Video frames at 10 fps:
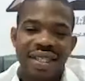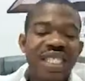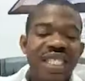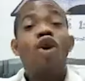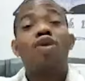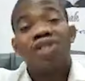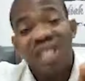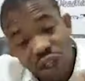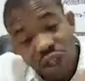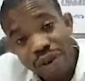The Lord
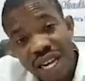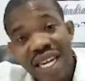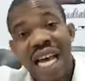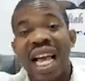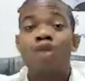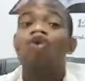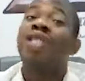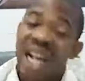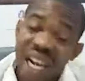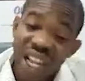said to me that I should
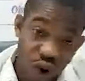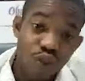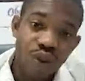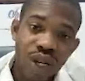tell you